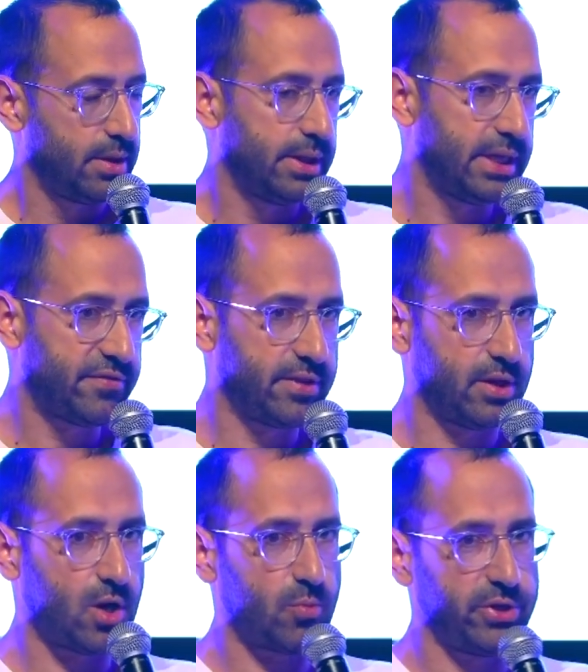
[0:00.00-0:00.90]
If the
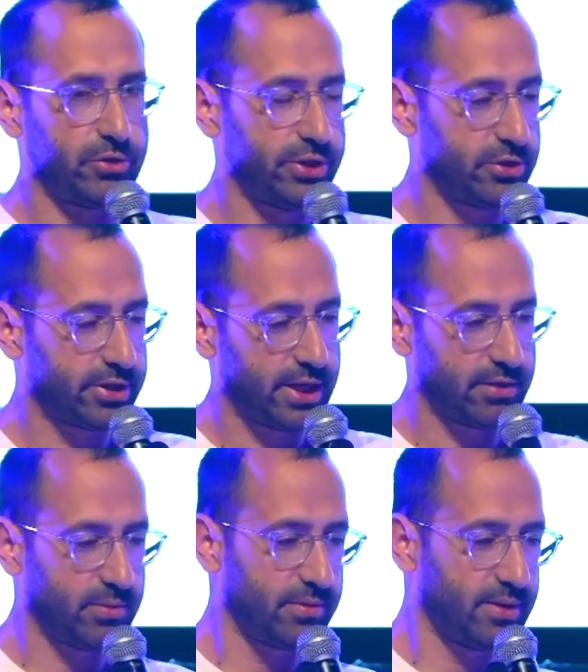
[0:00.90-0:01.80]
operator here
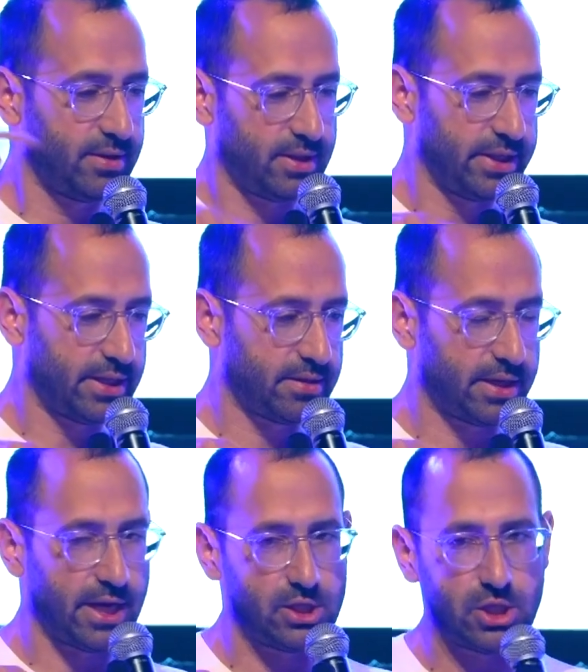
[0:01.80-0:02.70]
can click the
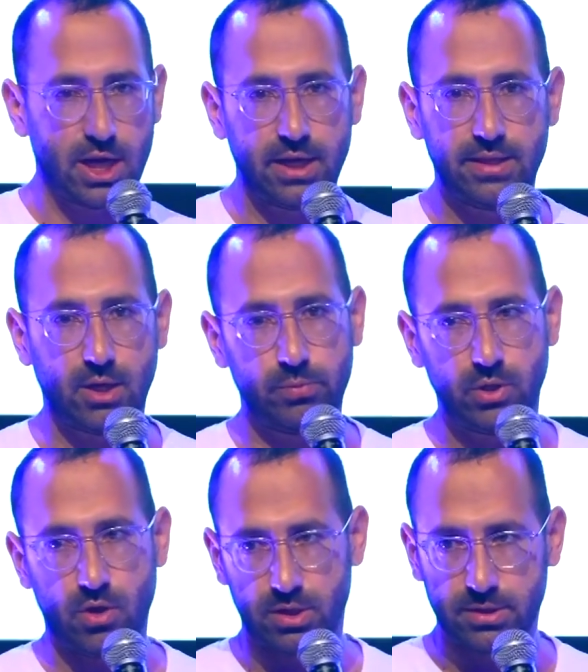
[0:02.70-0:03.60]
KGI, that would be
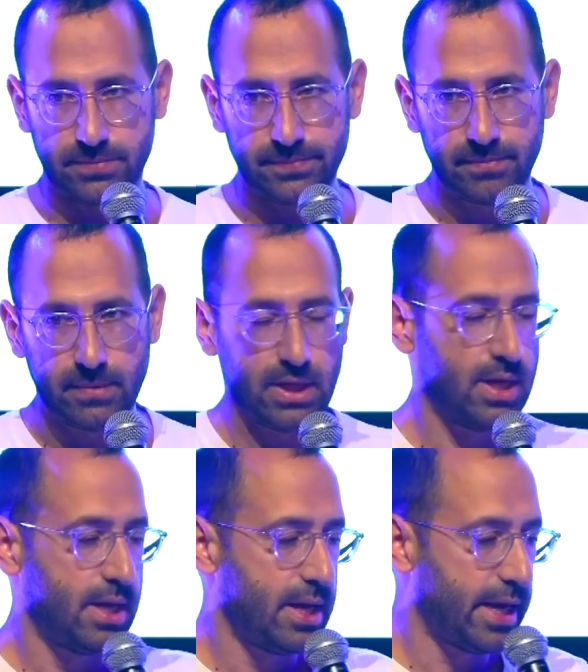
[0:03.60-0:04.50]
awesome.
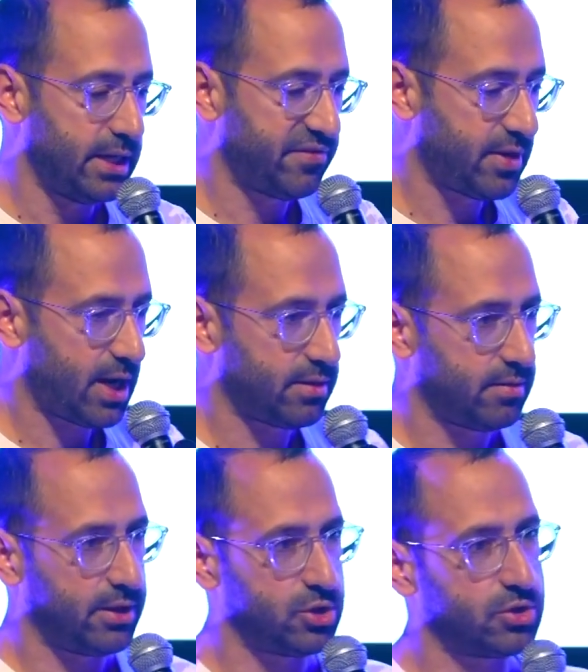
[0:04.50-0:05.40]
And if not,
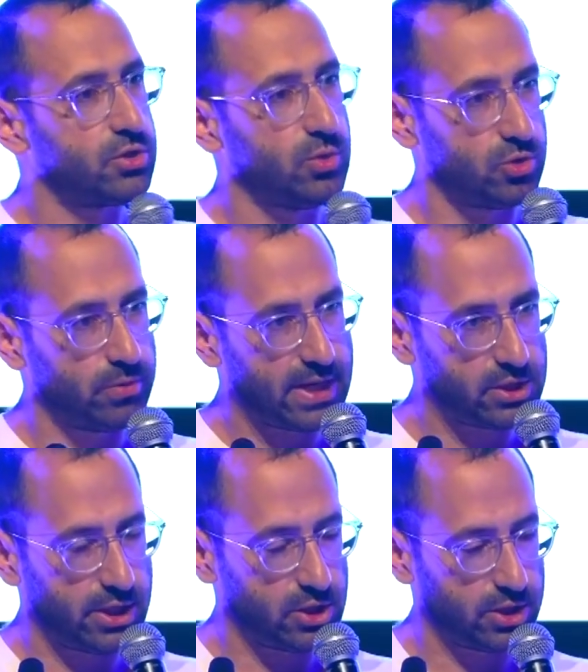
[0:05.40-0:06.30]
then just use your
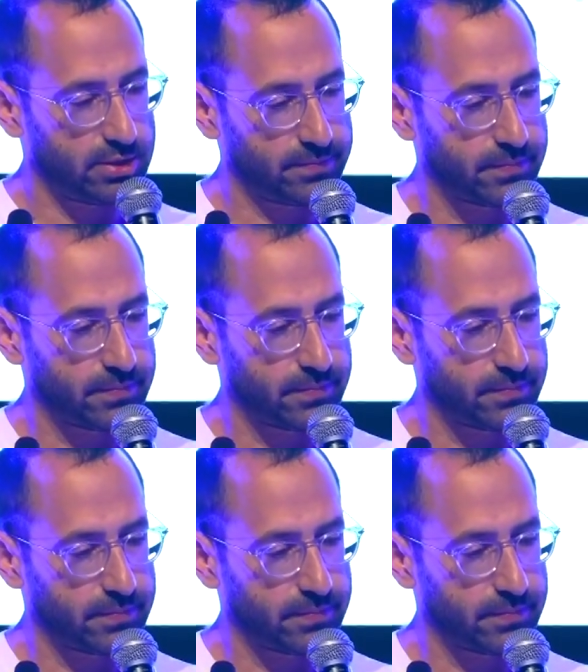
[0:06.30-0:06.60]
imagination